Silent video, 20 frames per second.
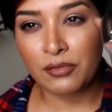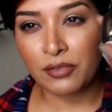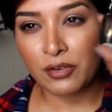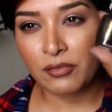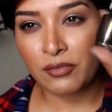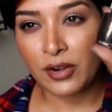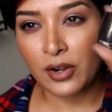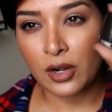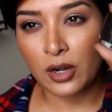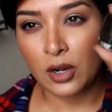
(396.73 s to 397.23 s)
it for
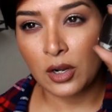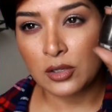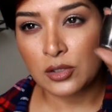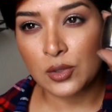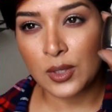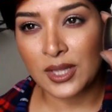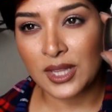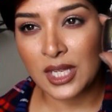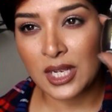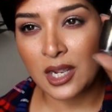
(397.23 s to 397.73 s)
very long
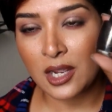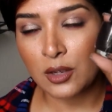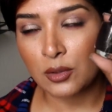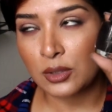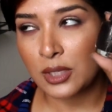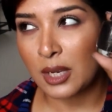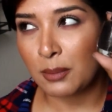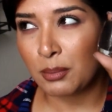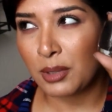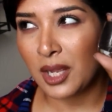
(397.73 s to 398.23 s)
so I think I
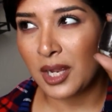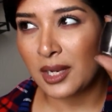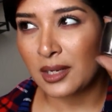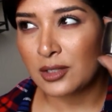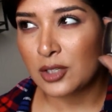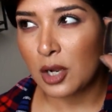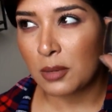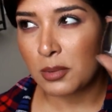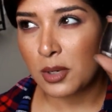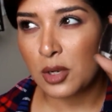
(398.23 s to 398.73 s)
only
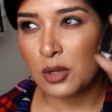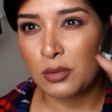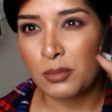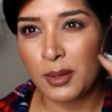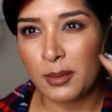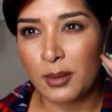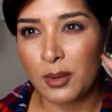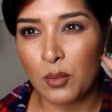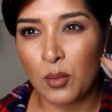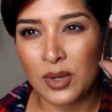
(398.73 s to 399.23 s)
applied top coat
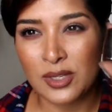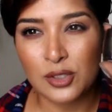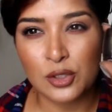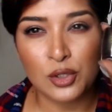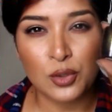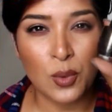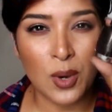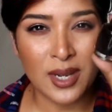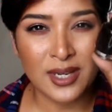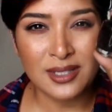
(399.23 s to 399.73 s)
maybe once or
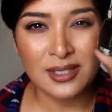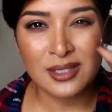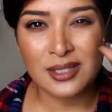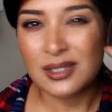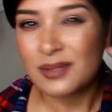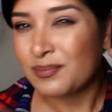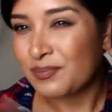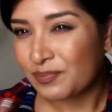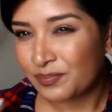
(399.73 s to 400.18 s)
twice